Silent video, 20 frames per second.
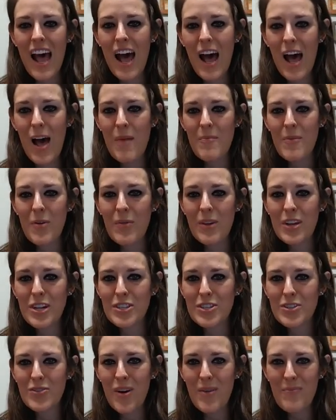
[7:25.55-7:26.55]
Um, and we
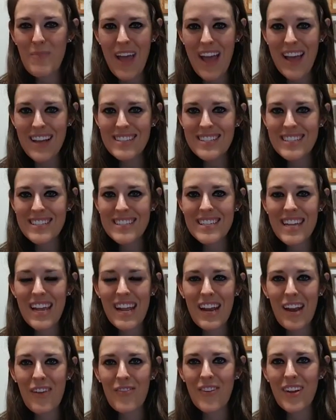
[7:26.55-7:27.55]
can do our best
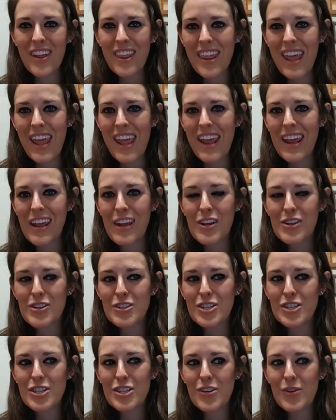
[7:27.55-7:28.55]
in everything
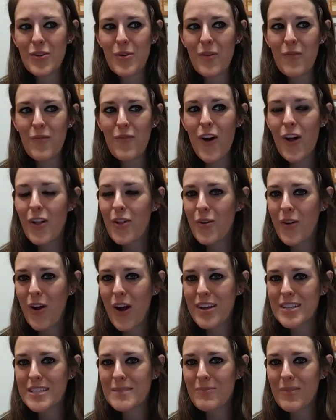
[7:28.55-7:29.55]
to follow
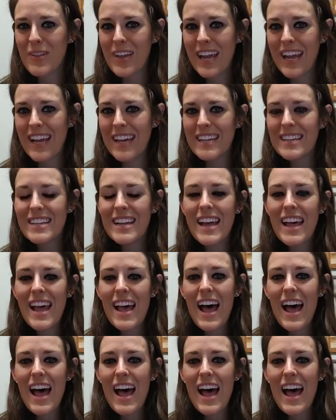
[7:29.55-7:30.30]
God's plan